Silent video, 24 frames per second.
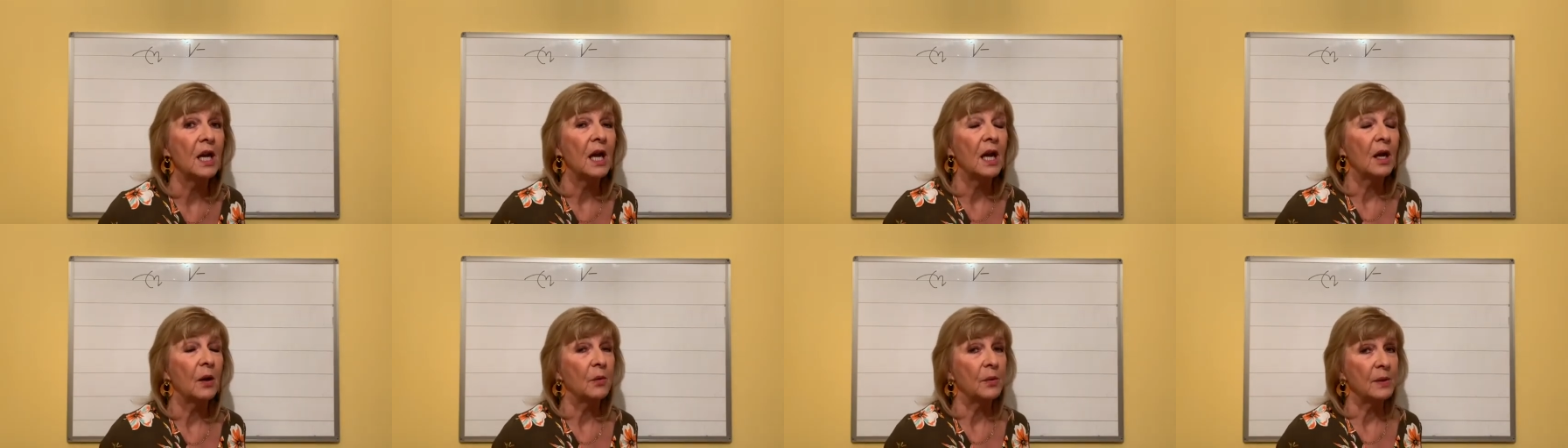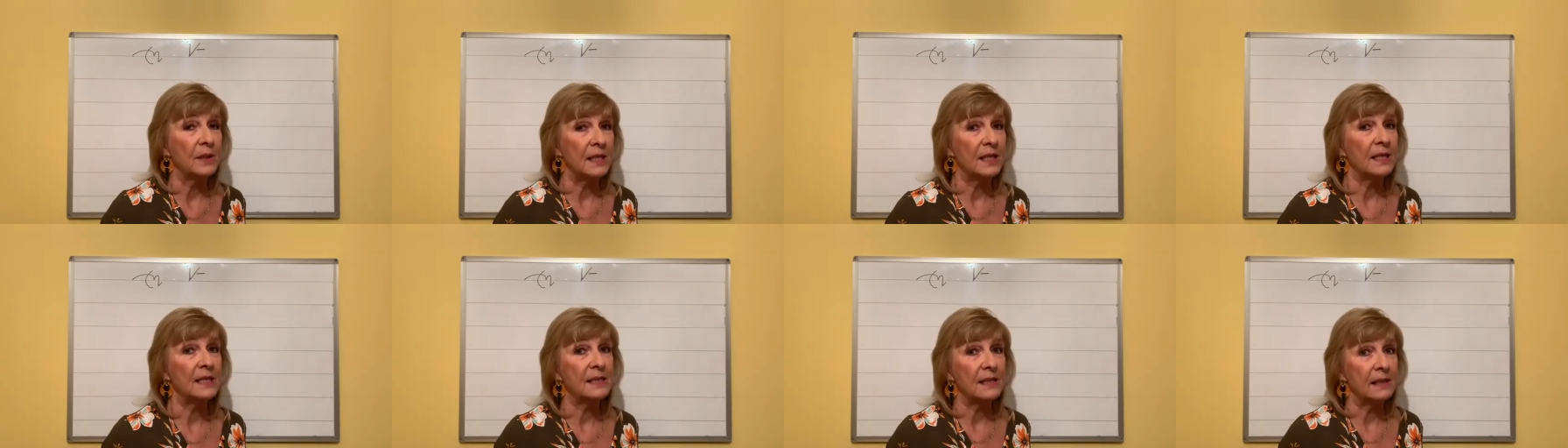We
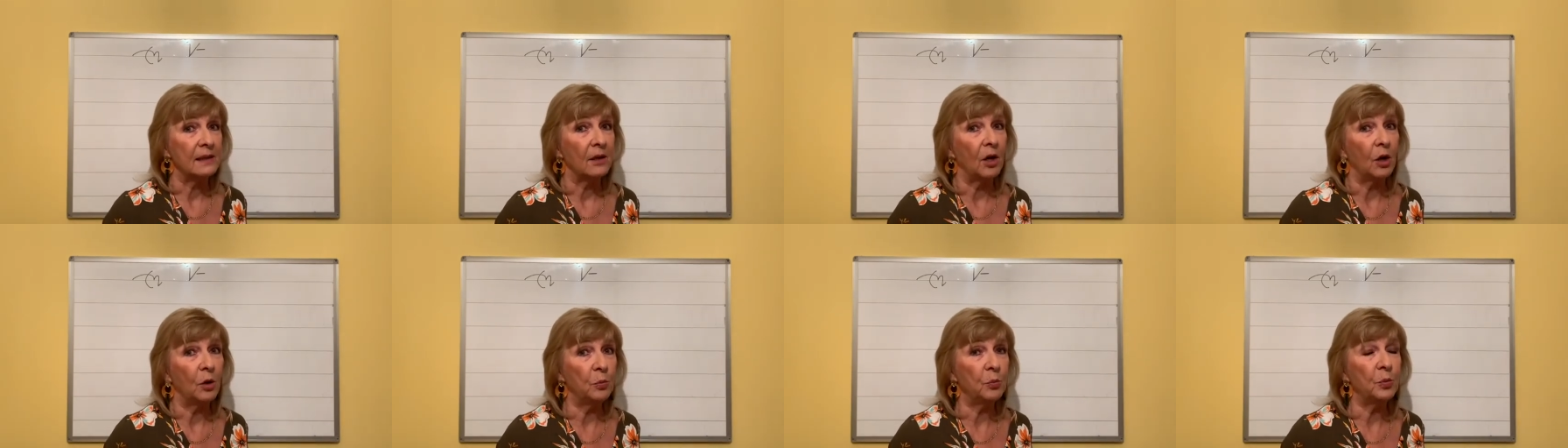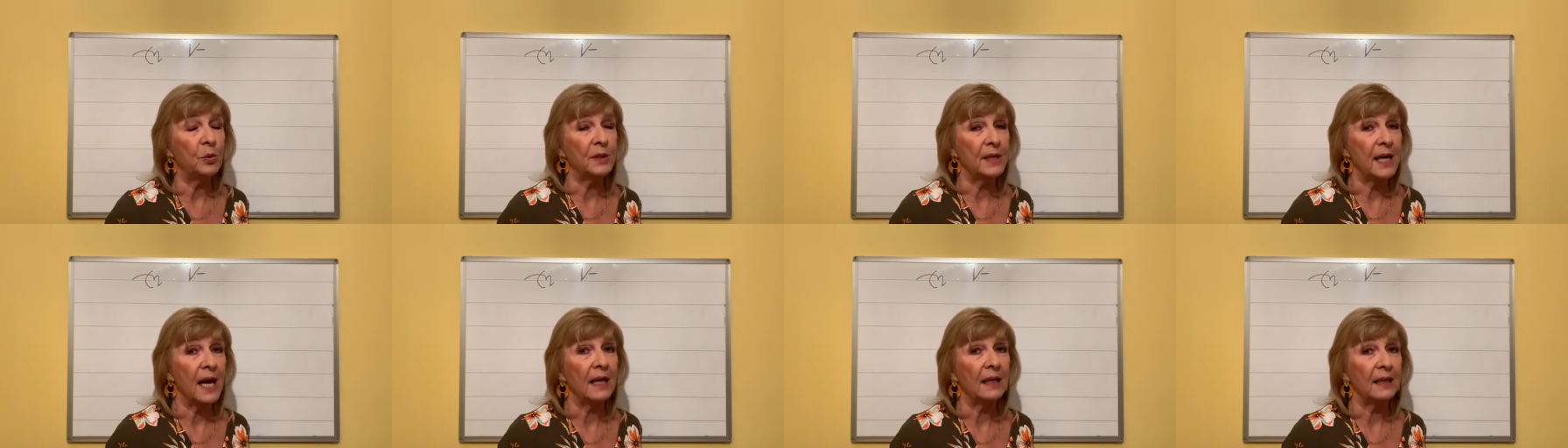did upward
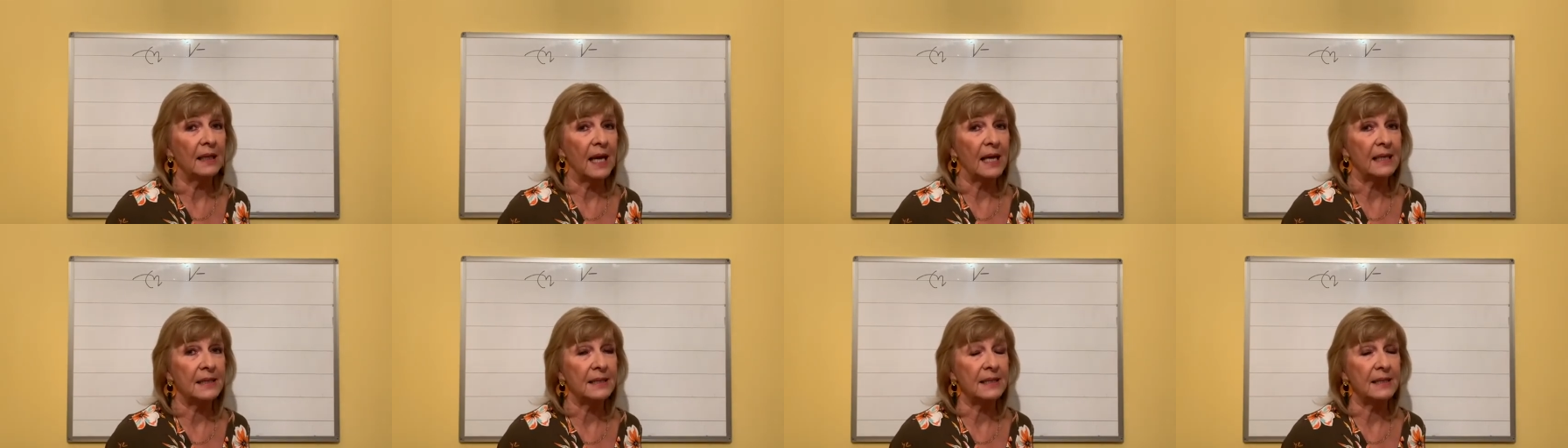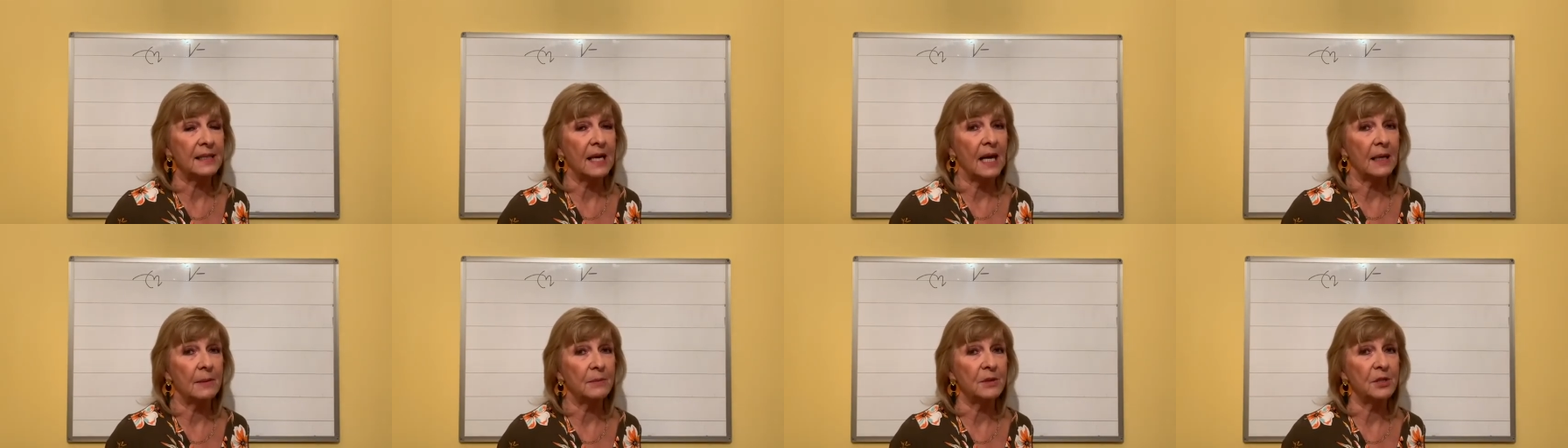L last
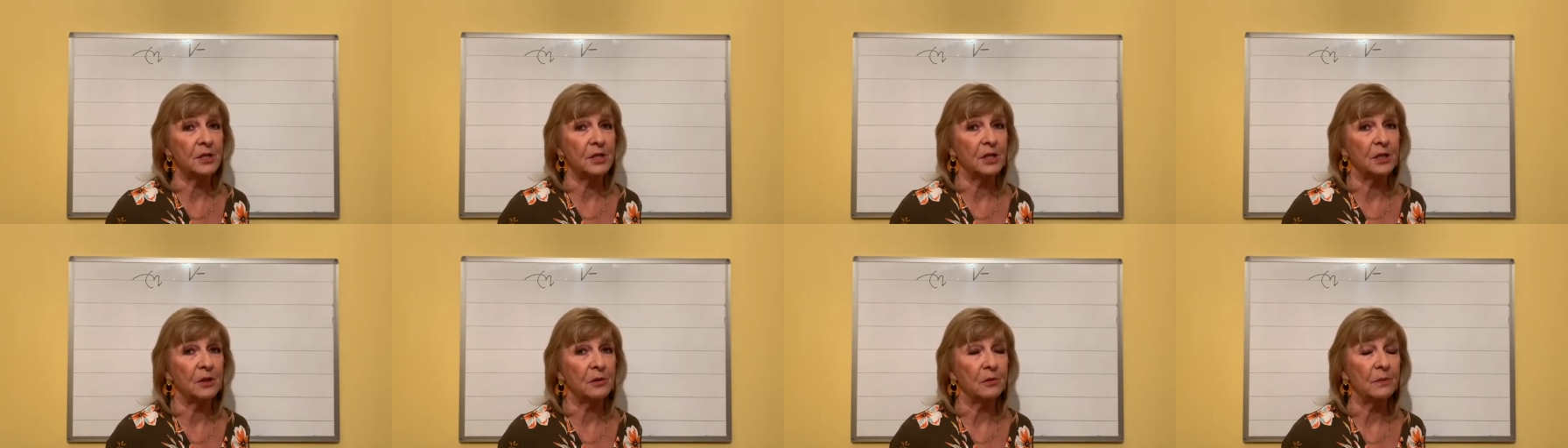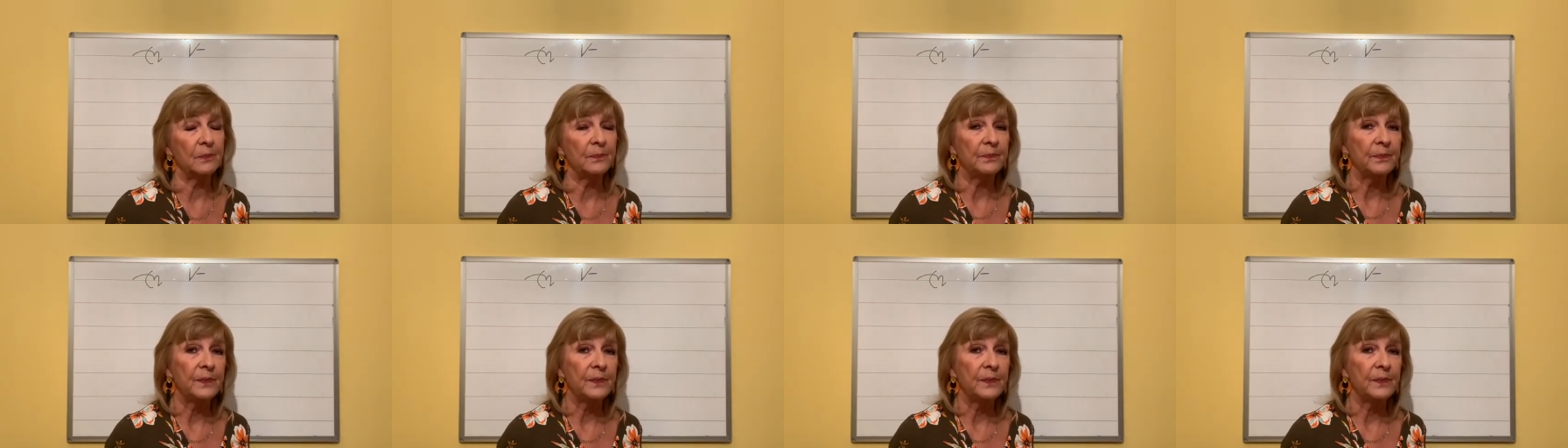time too.